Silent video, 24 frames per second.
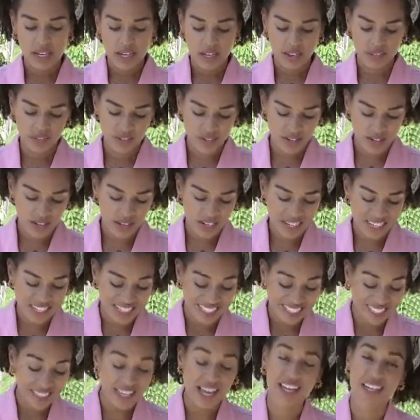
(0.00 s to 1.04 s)
If you cut it
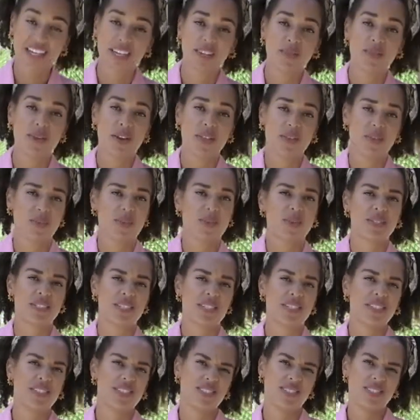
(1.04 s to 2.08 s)
exactly where the wood
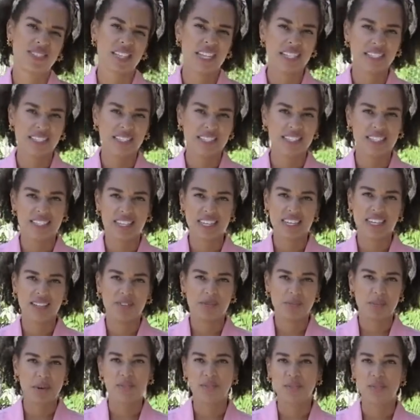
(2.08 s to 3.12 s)
is, you tend to see a little
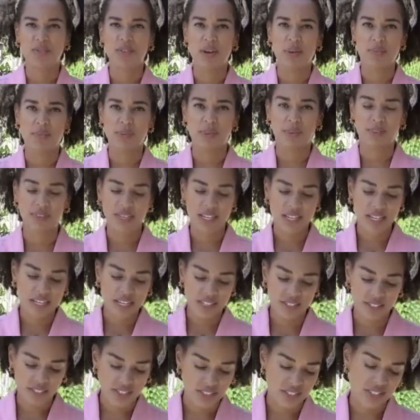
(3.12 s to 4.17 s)
bit of a ripple.
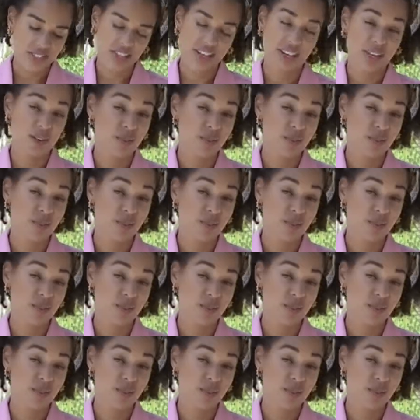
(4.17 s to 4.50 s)
So just cut it a